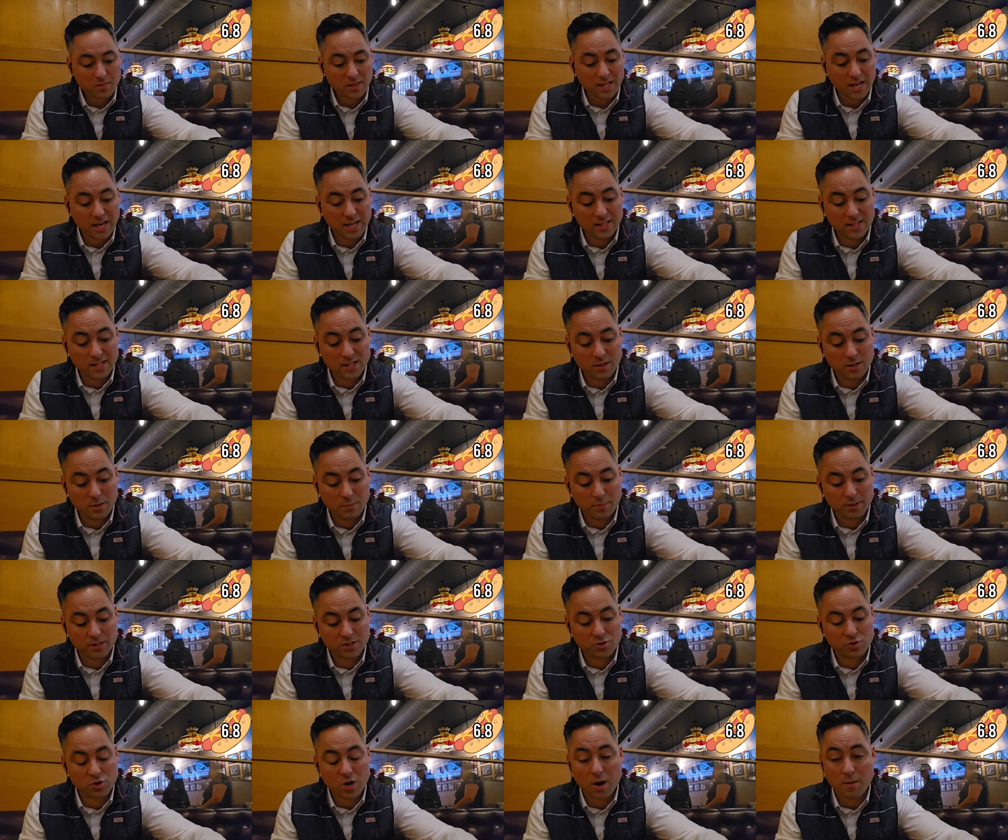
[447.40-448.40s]
And then the
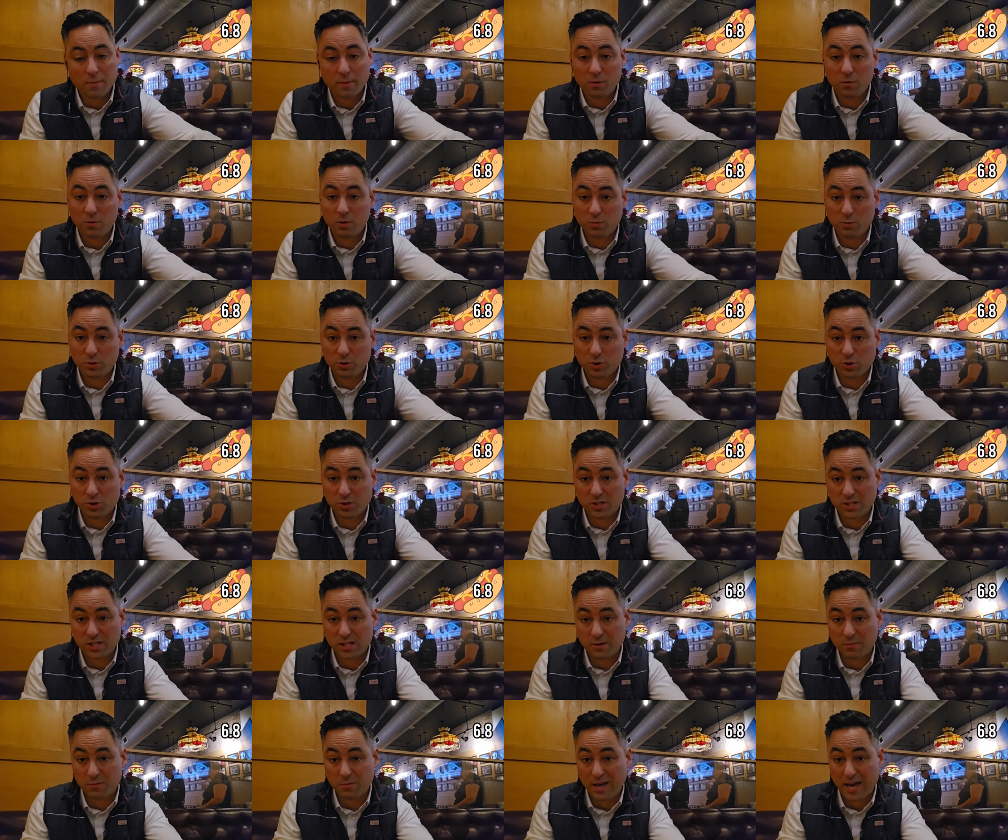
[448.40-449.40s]
pastrami one, which is
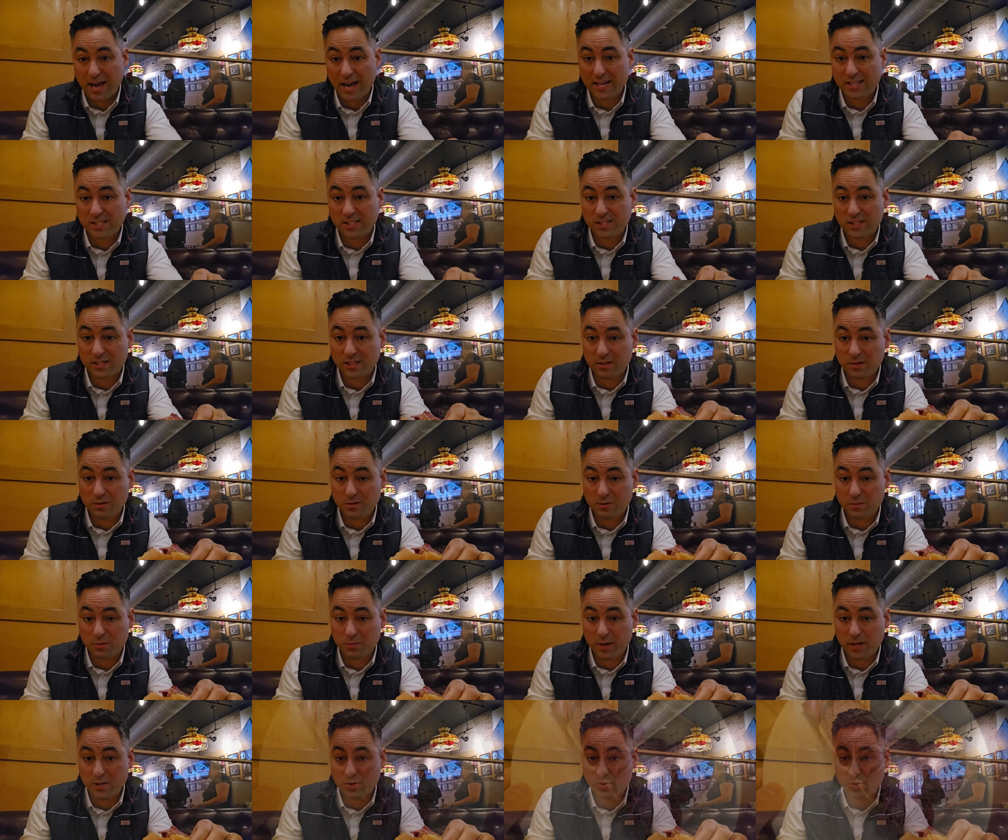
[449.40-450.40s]
the excellent, the
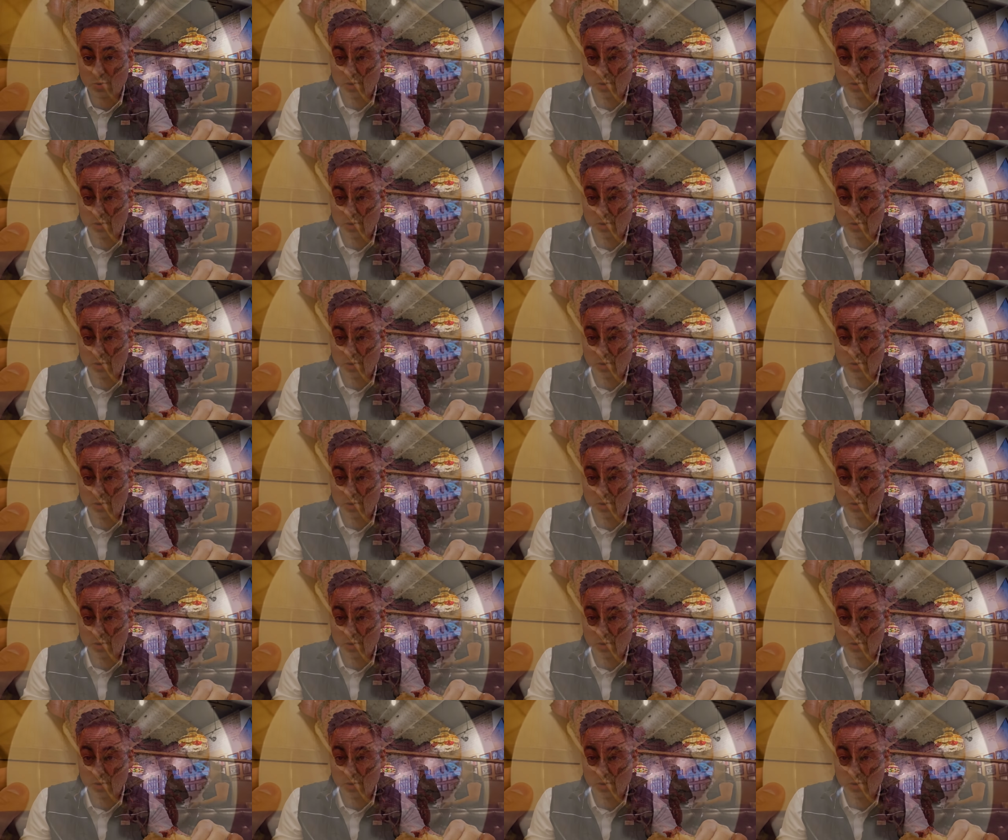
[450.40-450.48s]
best